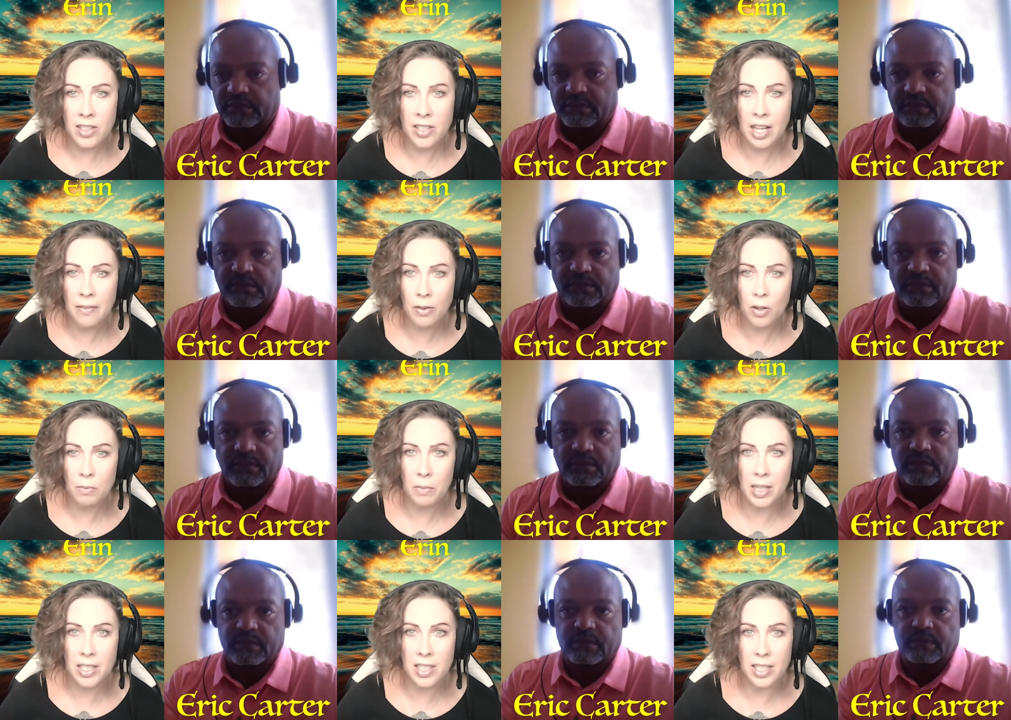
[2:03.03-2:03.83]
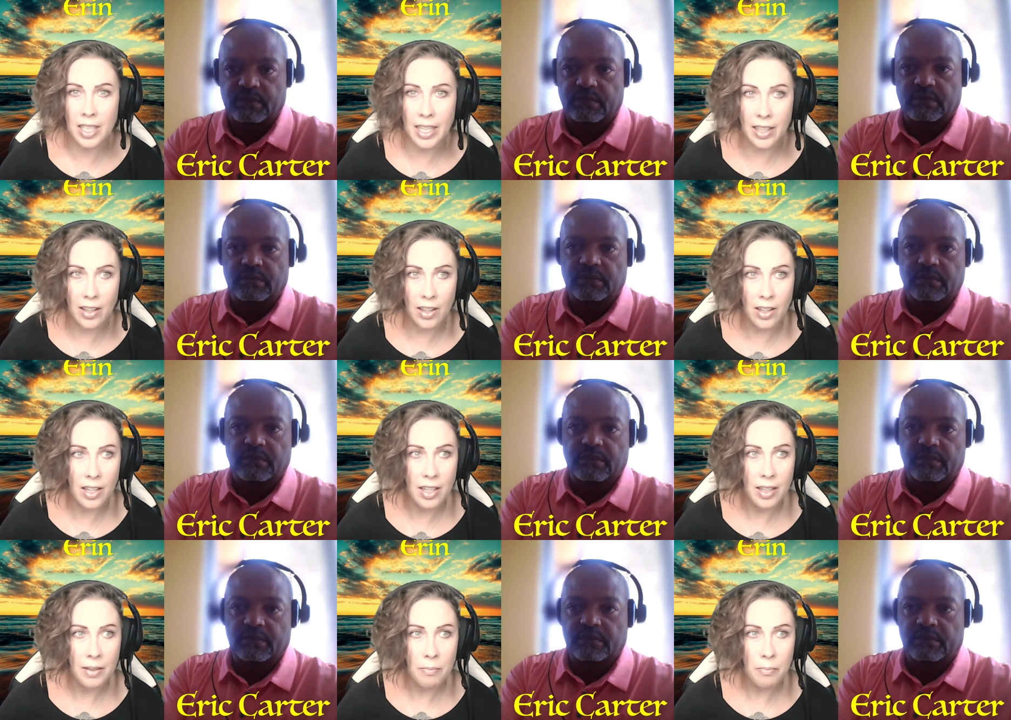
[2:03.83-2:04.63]
Speaker 1: several months
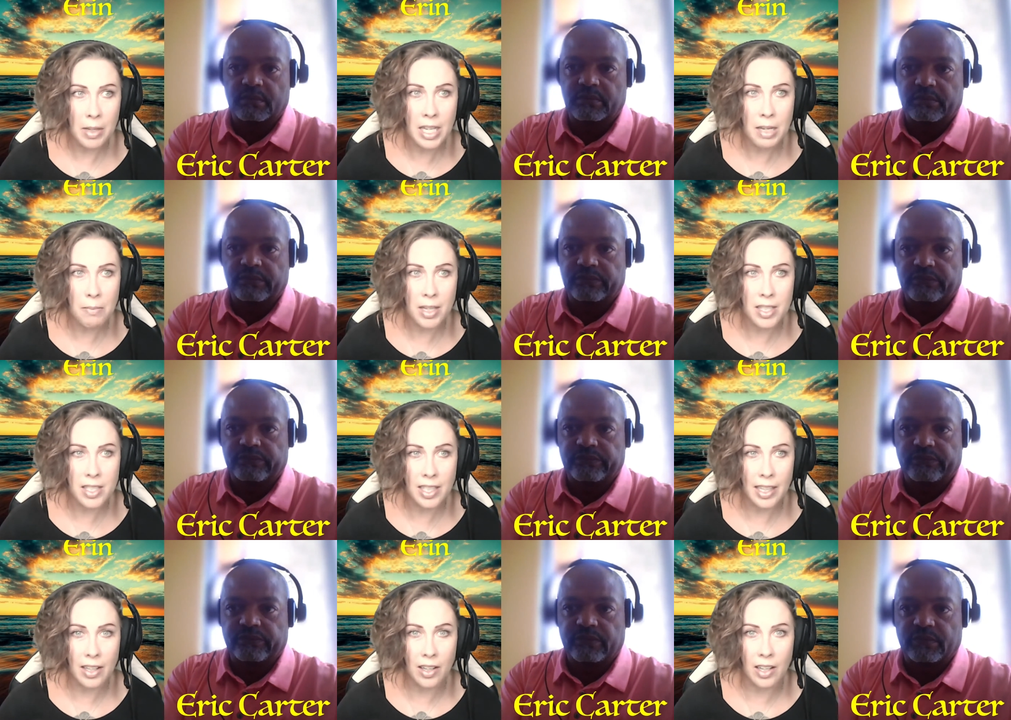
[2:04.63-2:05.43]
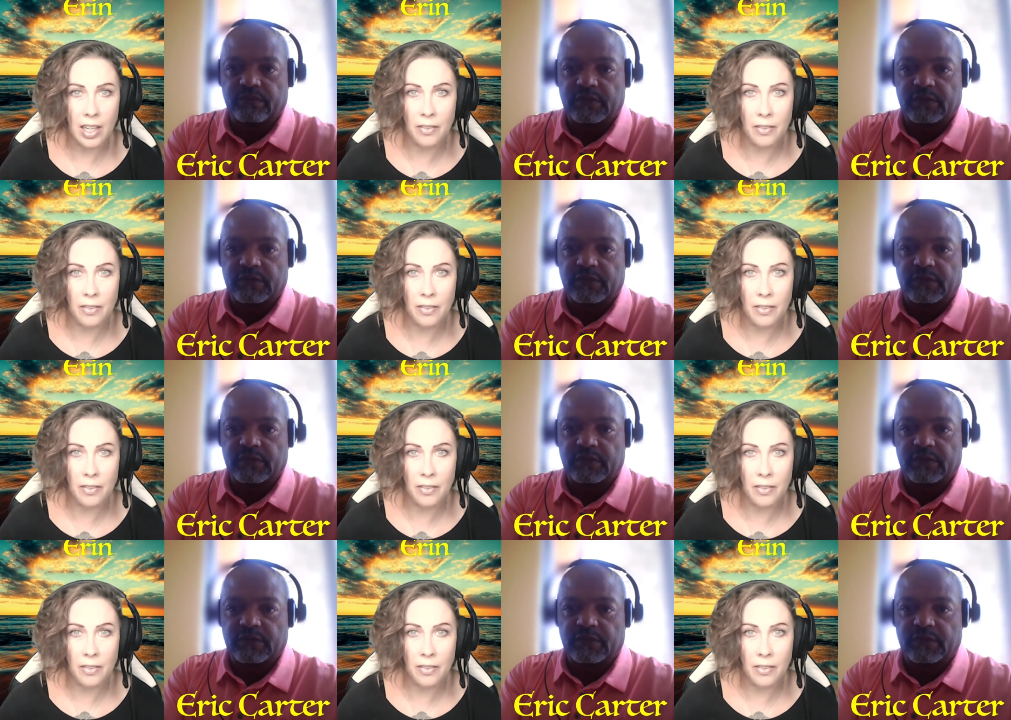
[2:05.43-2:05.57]
later, many months later.